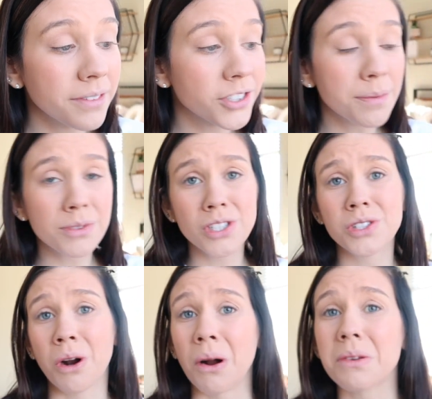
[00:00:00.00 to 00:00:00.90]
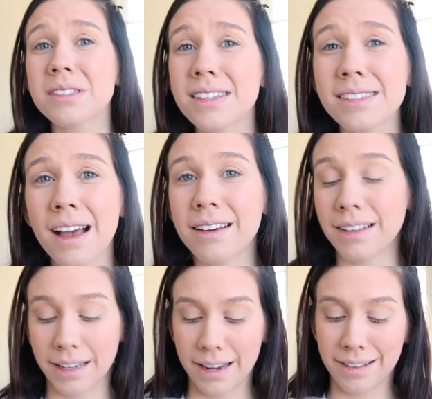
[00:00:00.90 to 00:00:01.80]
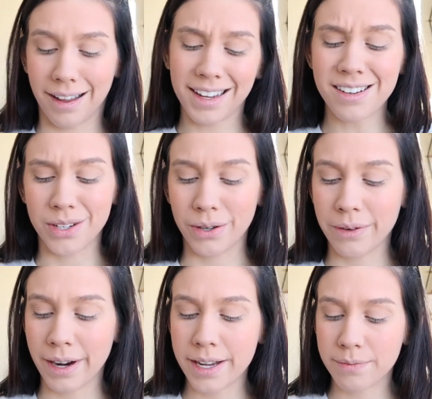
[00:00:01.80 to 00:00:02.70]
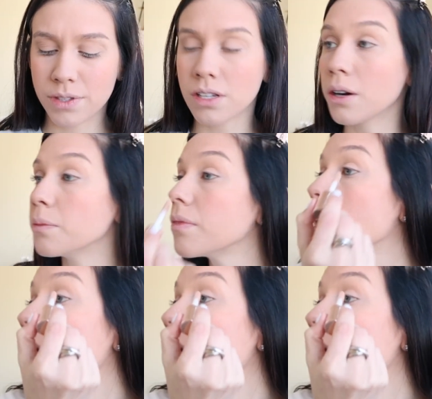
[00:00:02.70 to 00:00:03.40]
if James Charles does that, like I can do it, right? So